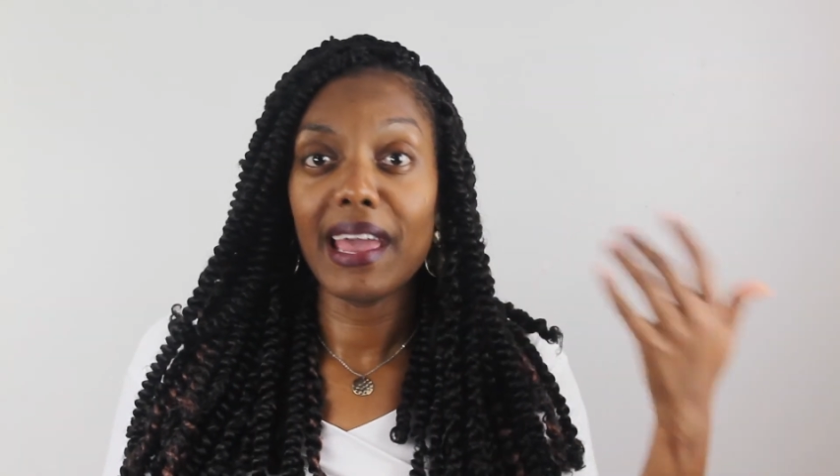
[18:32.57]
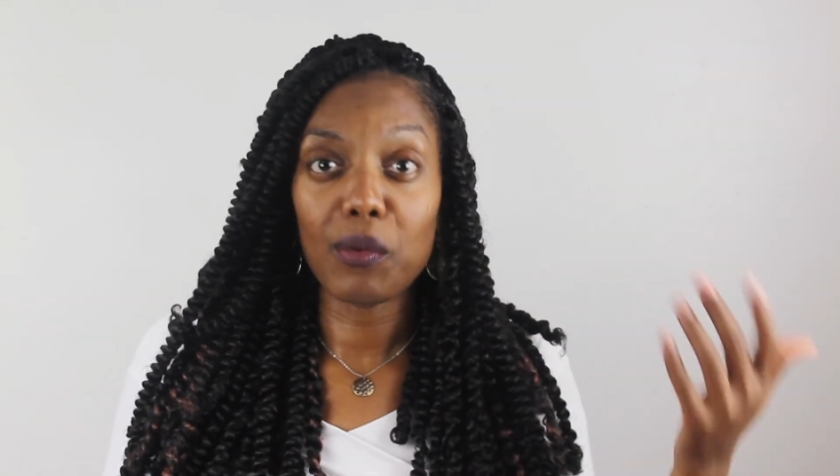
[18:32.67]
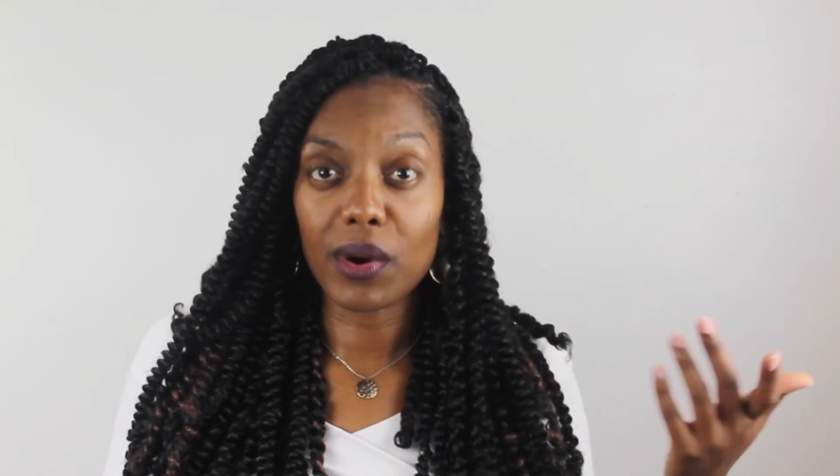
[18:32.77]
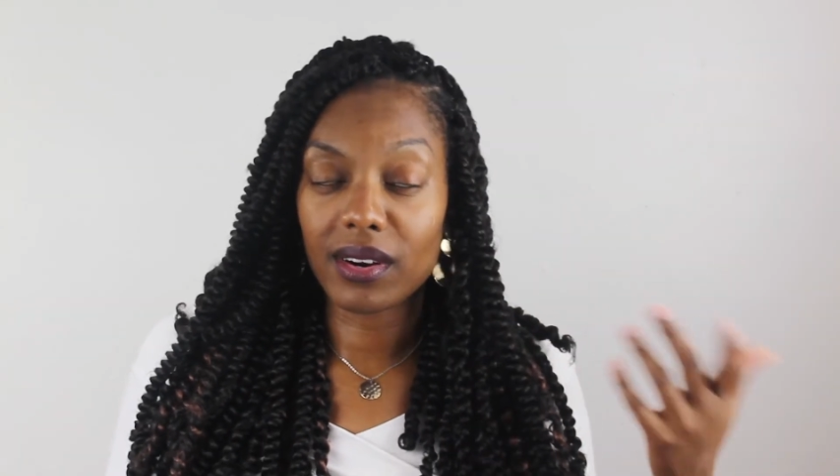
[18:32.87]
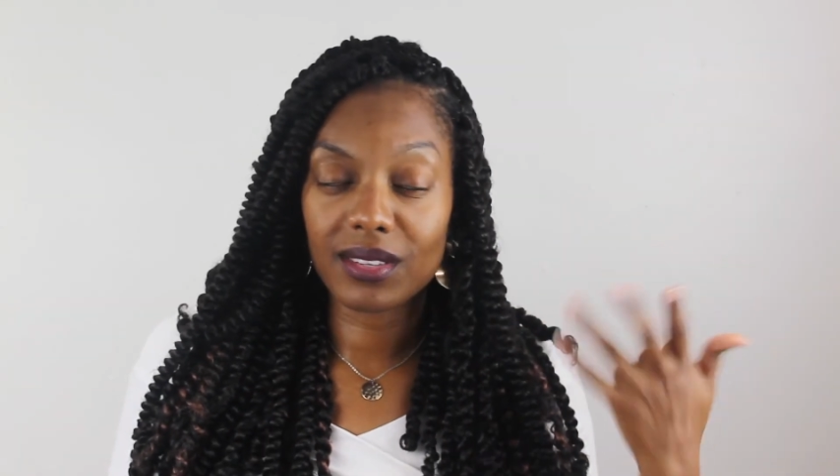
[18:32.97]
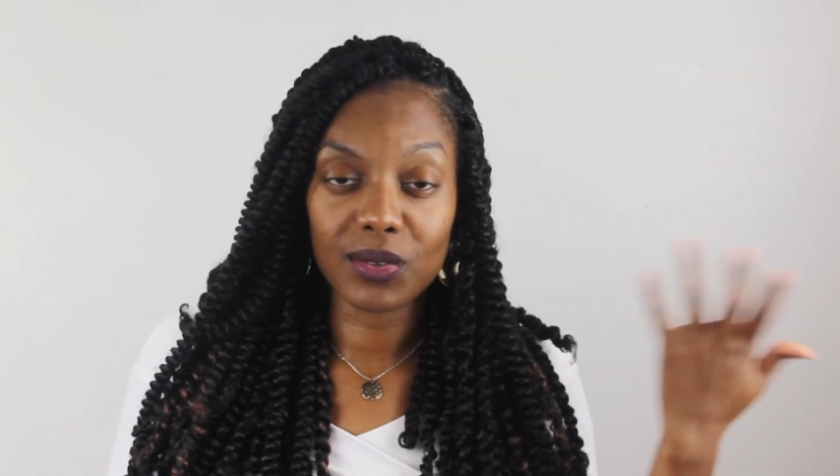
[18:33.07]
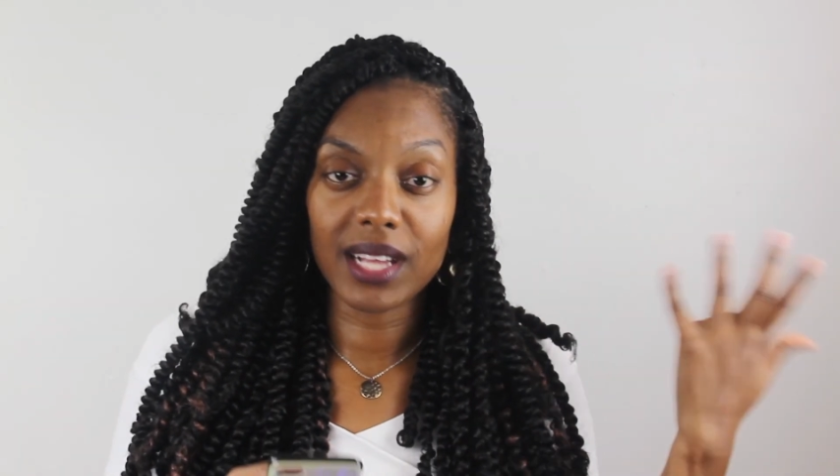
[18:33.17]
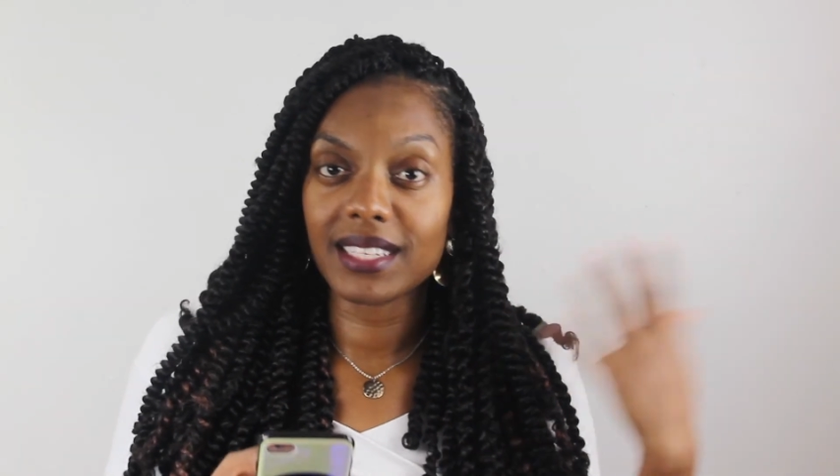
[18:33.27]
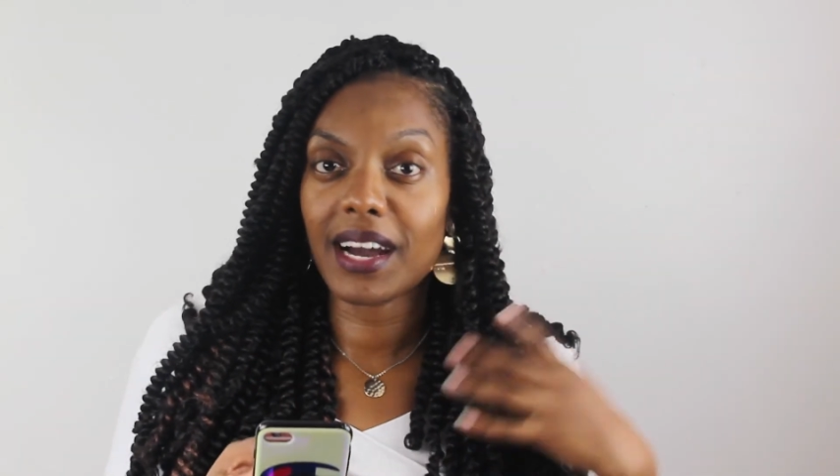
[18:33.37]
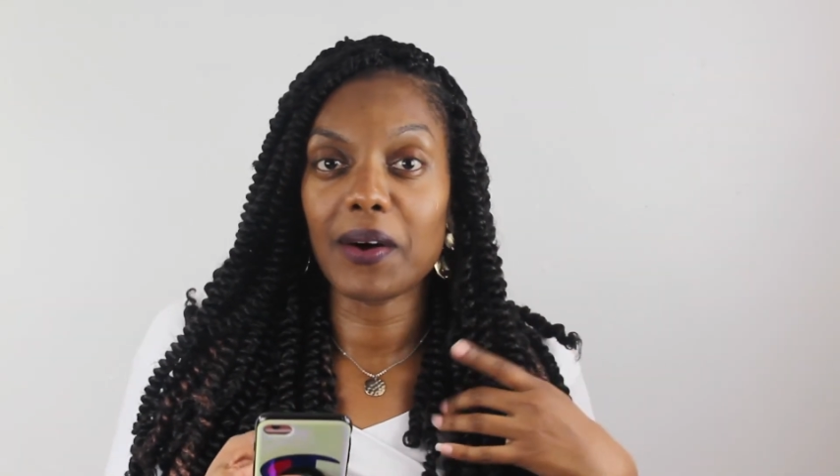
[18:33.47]
at work, so
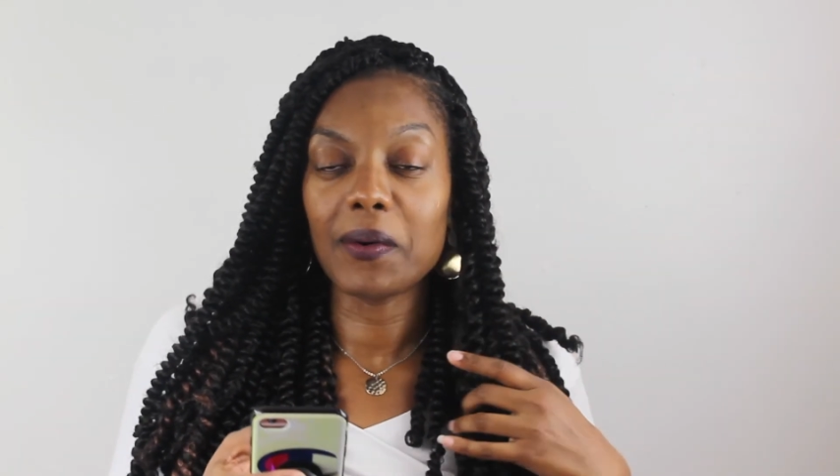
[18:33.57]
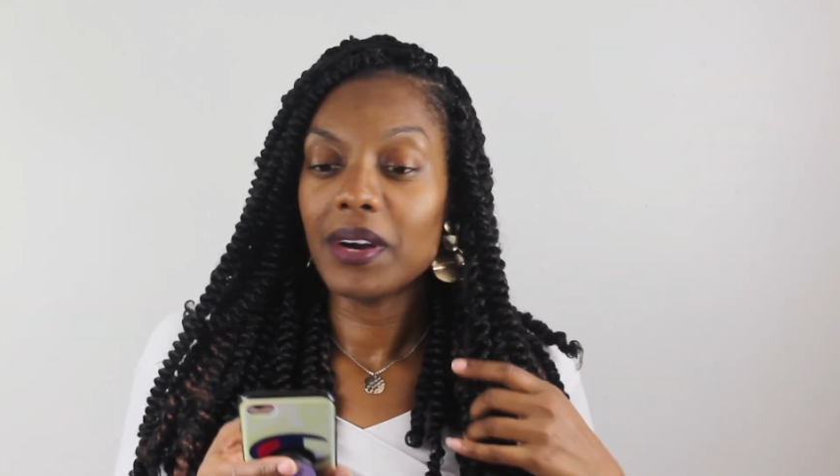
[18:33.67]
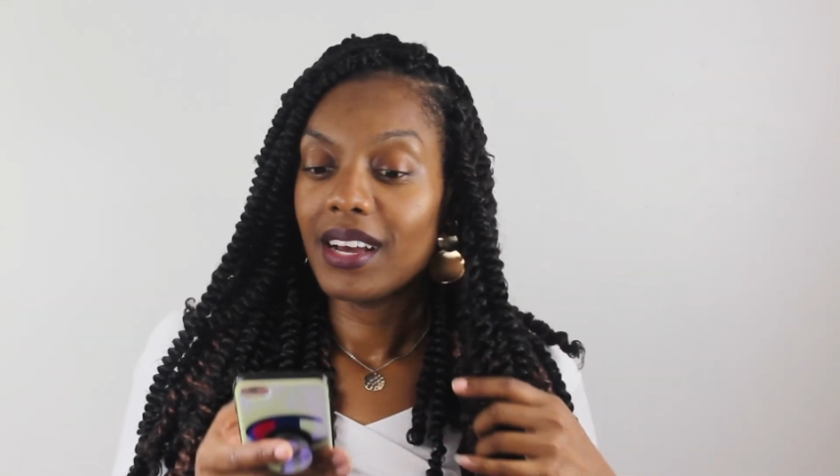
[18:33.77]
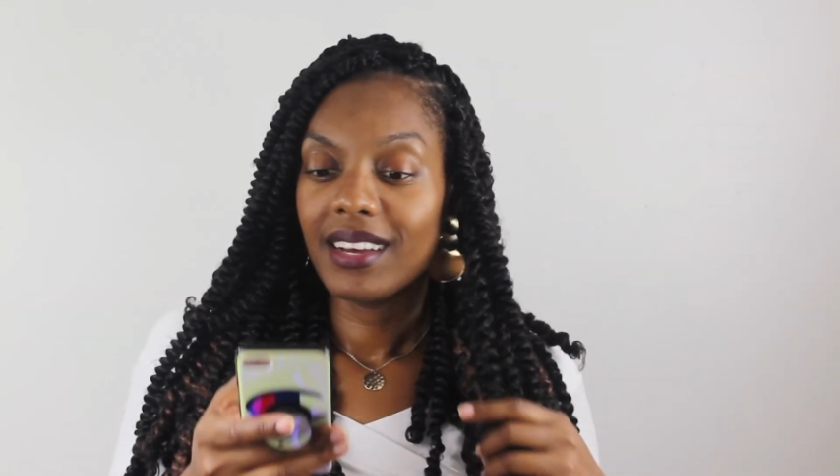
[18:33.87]
that's how